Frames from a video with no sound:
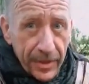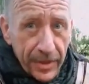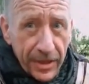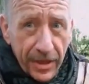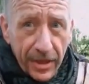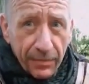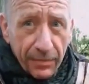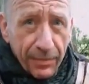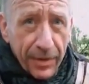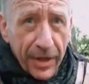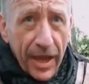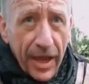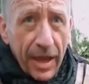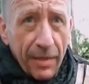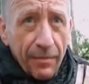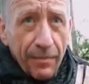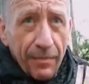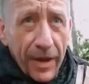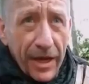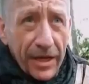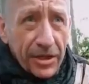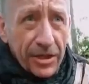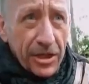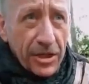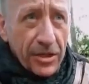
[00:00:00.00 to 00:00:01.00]
DPM
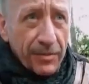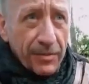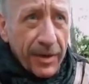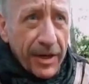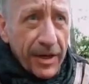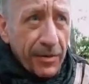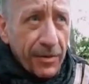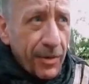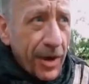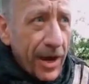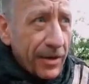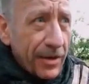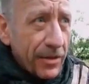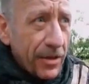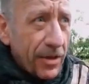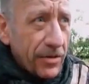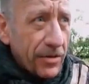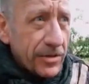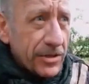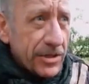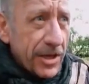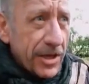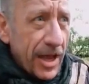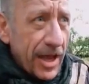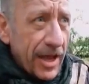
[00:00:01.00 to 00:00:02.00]
BASHA's been around a
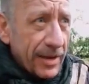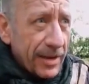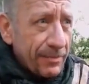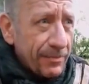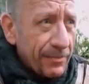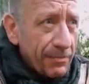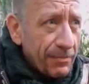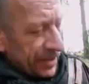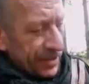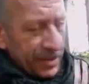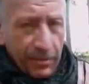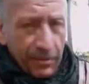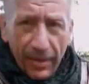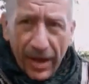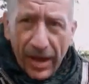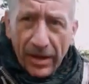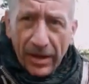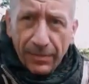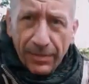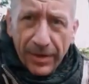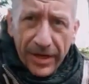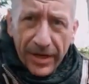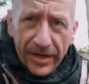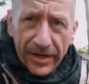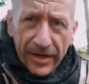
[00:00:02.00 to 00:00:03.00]
long time. There
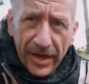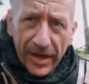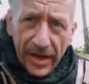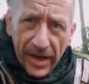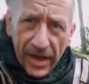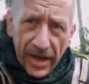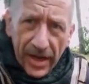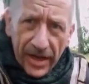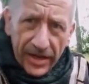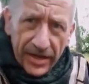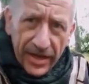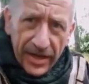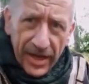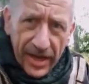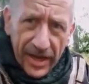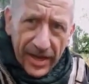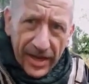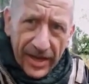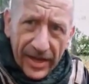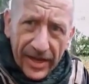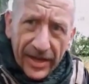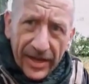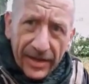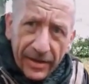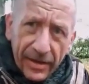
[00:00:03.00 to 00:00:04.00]
might be a
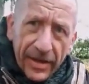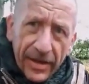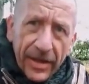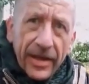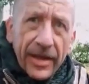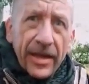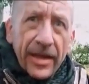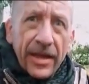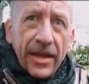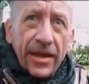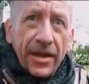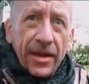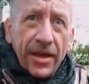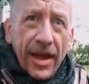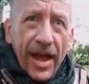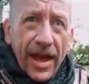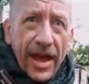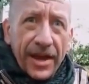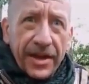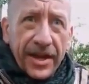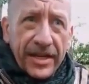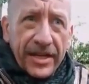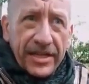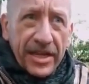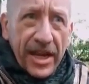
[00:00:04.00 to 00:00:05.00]
year
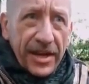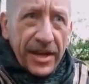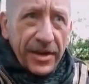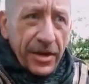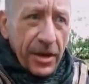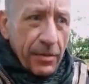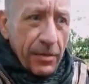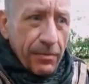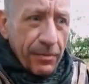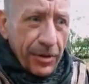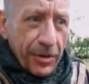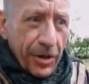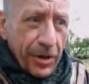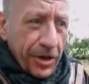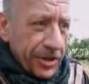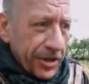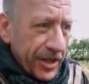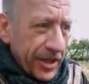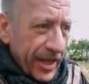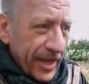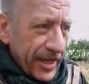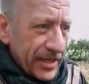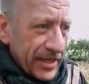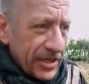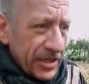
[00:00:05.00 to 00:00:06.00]
NSN number
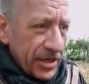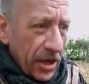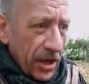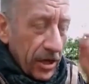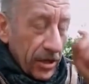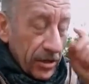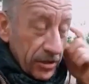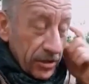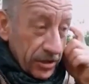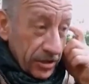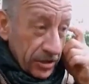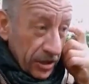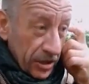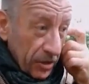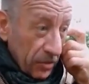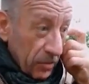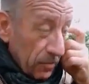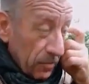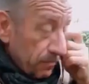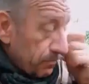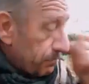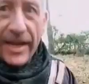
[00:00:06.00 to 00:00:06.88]
on this also.